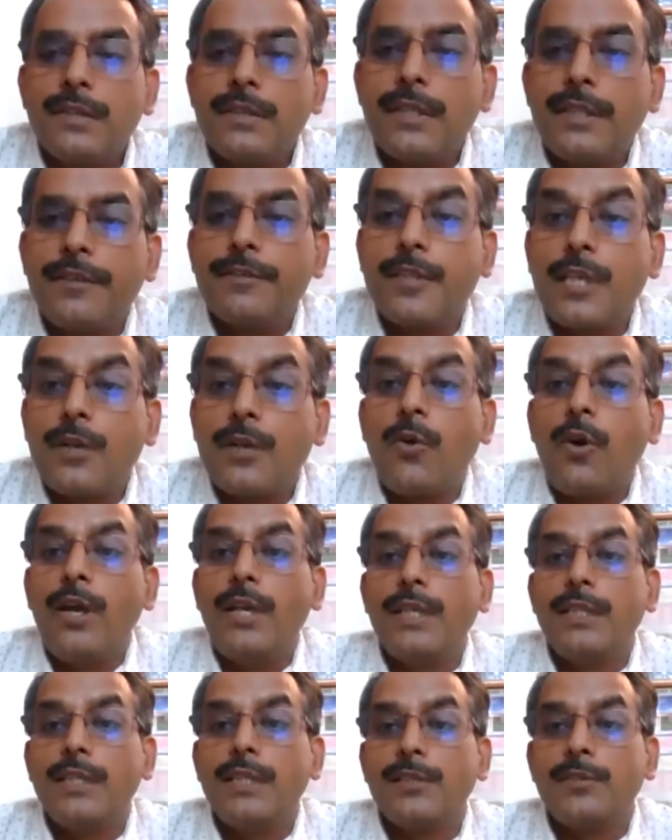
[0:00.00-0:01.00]
there is alcohol
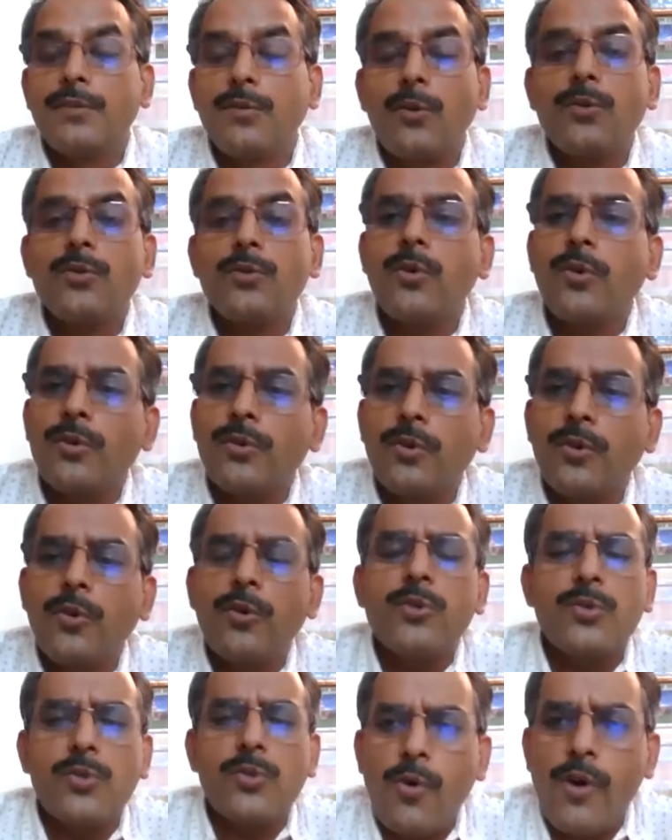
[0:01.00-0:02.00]
in his,
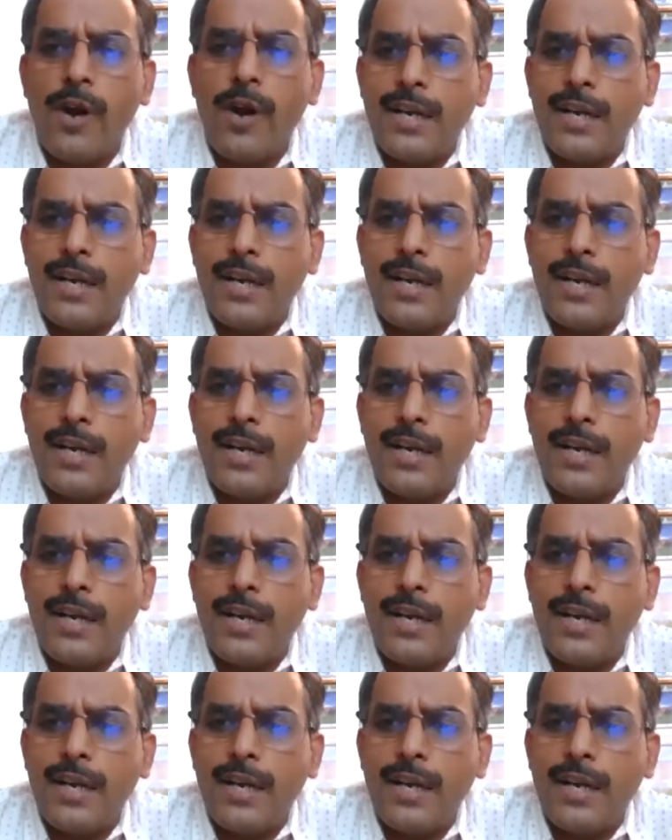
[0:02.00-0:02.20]
so